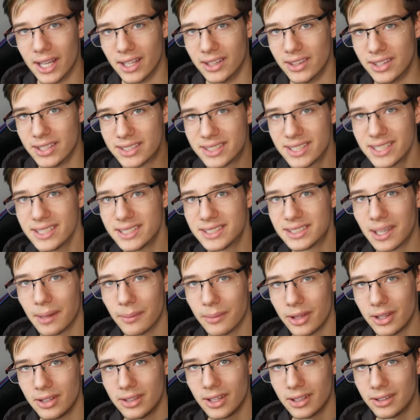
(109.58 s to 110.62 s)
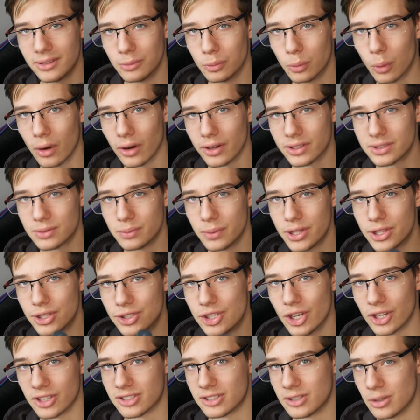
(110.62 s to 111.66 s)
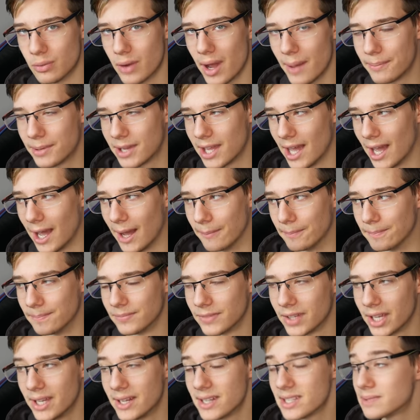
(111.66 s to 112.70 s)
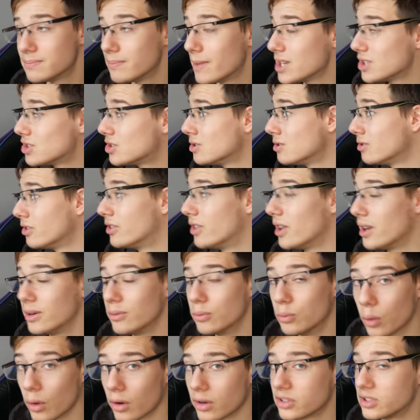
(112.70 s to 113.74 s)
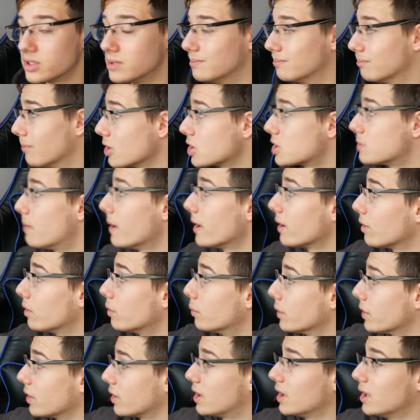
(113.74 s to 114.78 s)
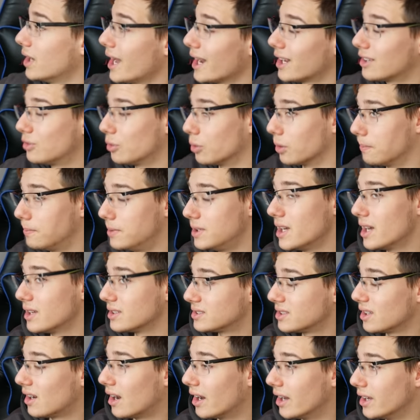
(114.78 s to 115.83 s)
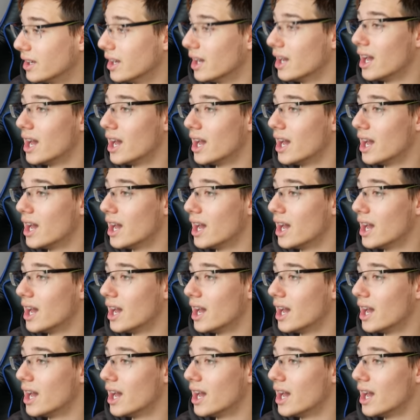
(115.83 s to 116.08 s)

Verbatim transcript: this is something that works with just a webcam. It is mentioned that it works much better with a Kinect or PS Eye,